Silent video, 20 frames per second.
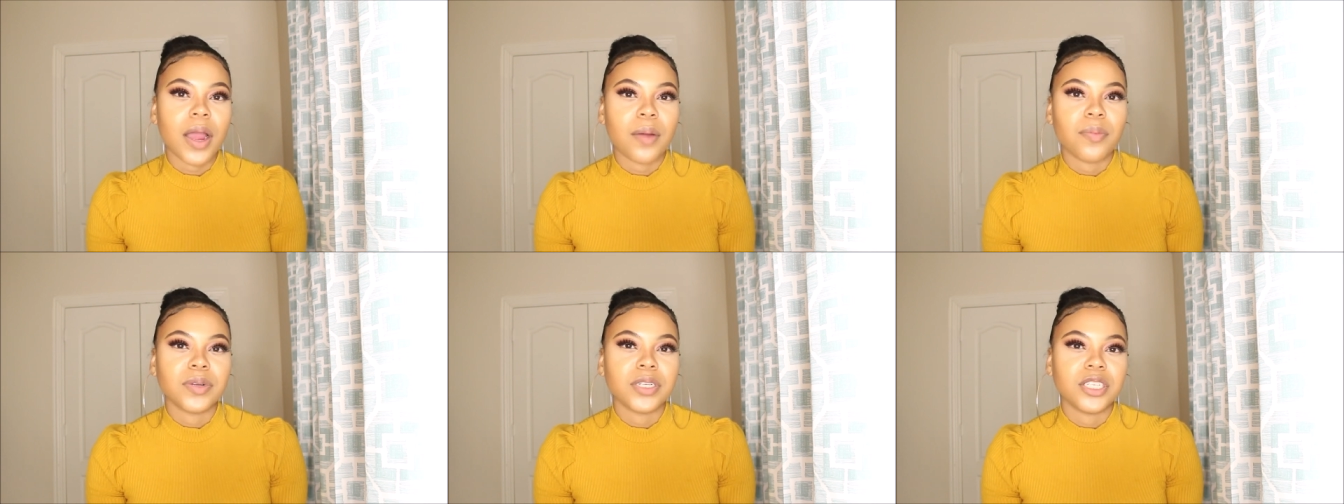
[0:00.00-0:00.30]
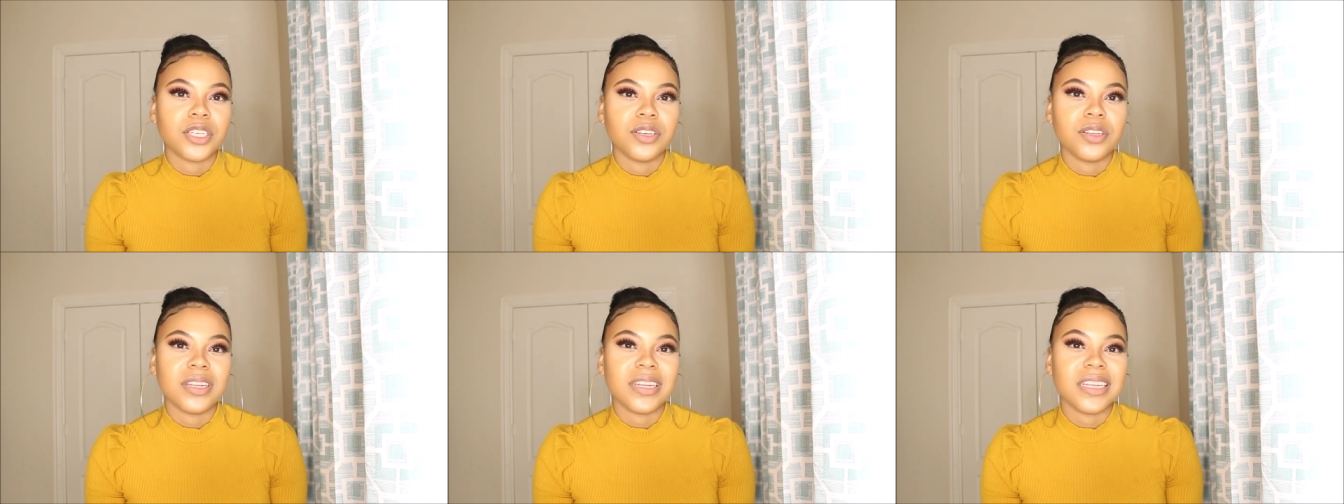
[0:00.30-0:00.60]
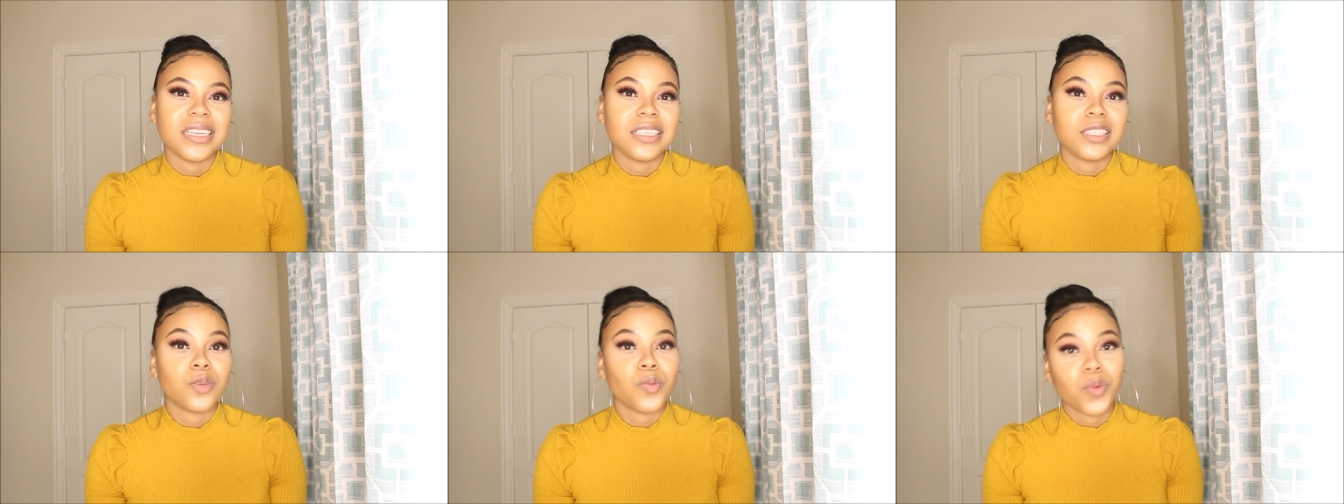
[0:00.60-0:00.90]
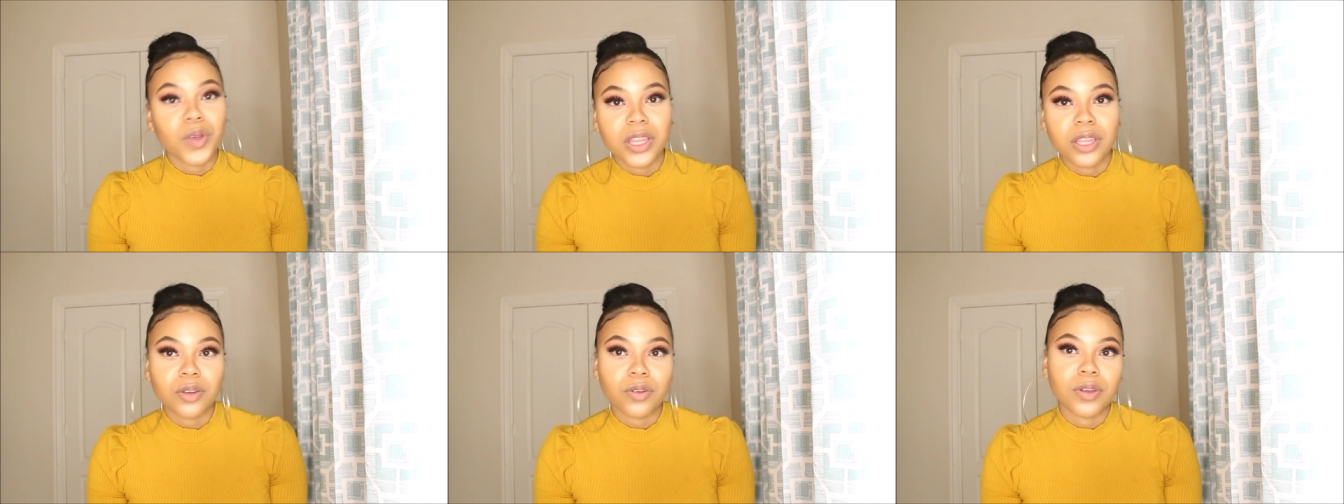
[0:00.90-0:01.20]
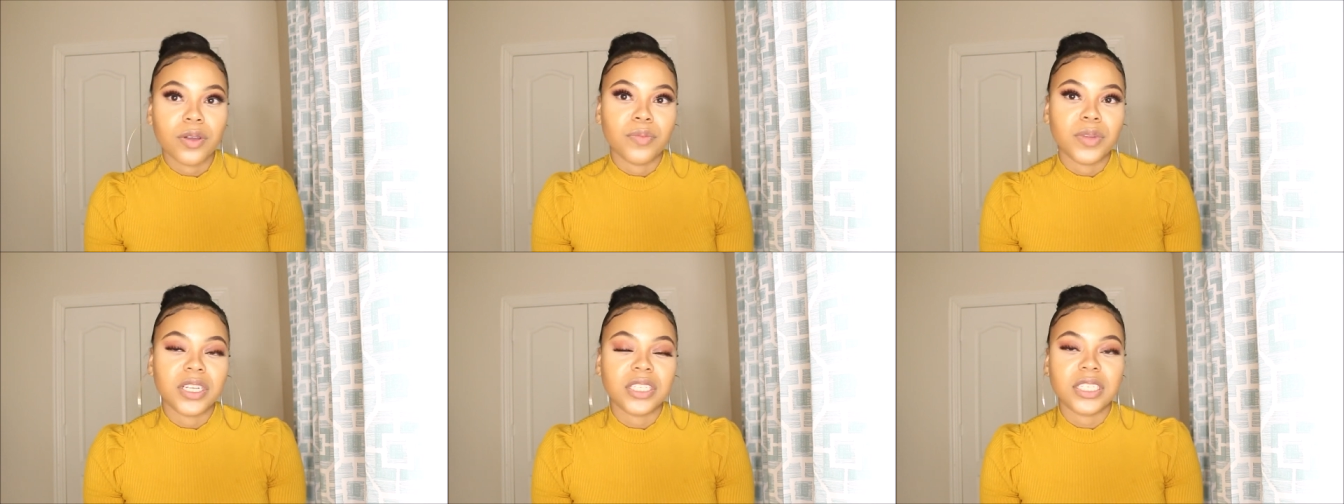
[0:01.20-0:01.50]
opportunities with a
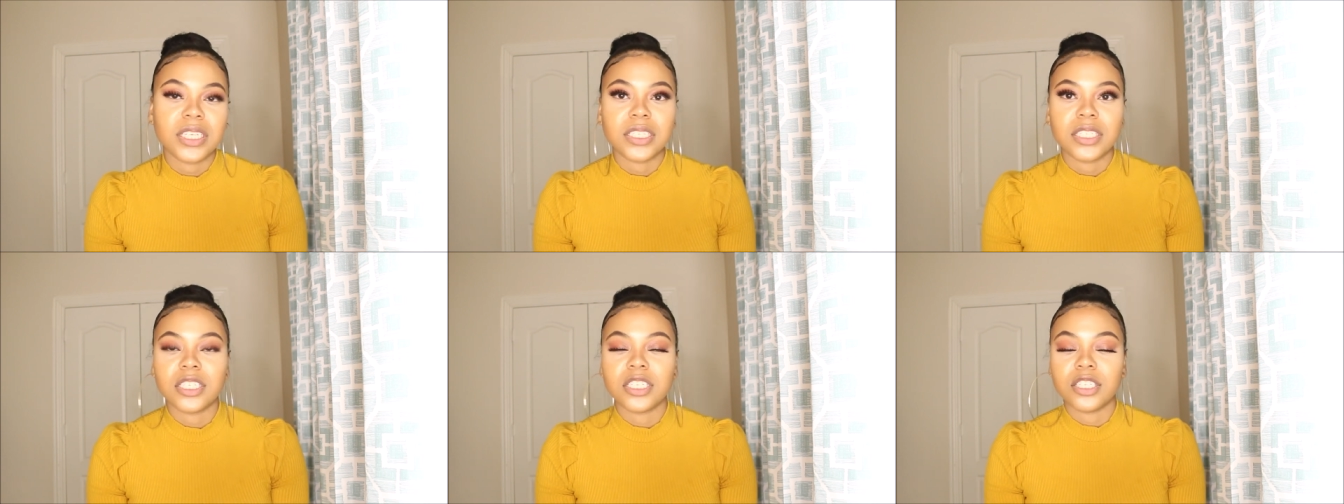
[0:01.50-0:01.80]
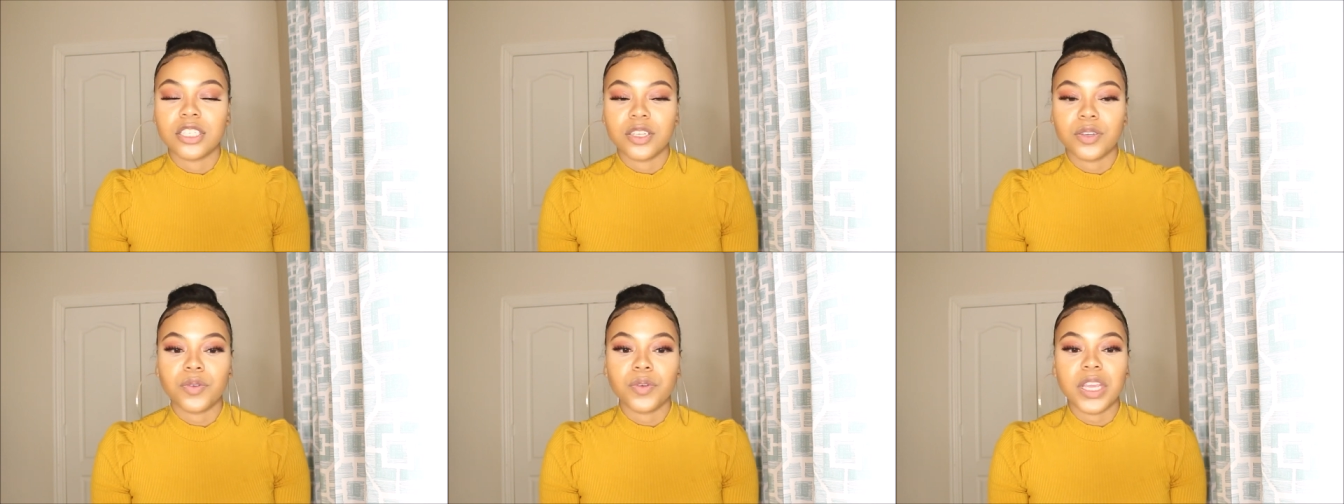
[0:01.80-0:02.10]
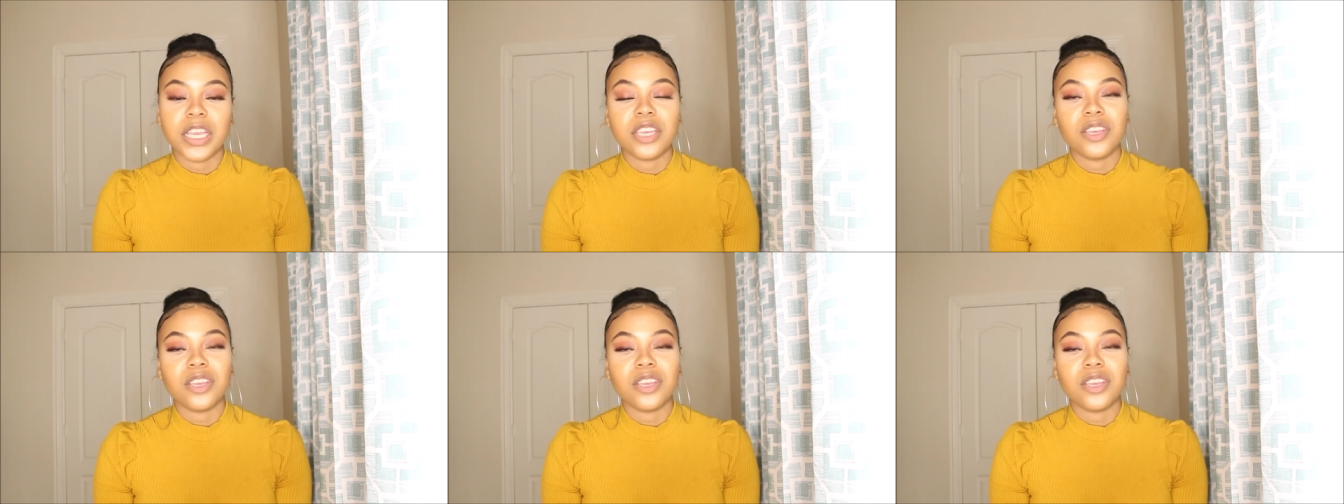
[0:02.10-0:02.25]
criminal justice degree.